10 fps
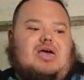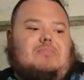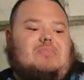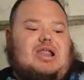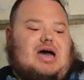
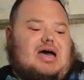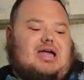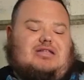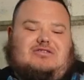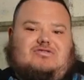but
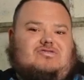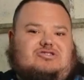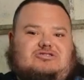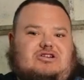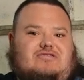I just
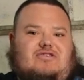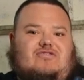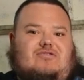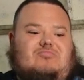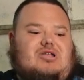switched over
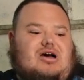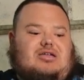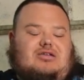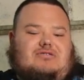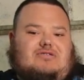from
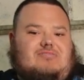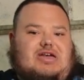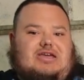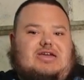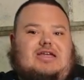not using
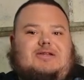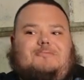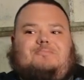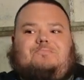medicated.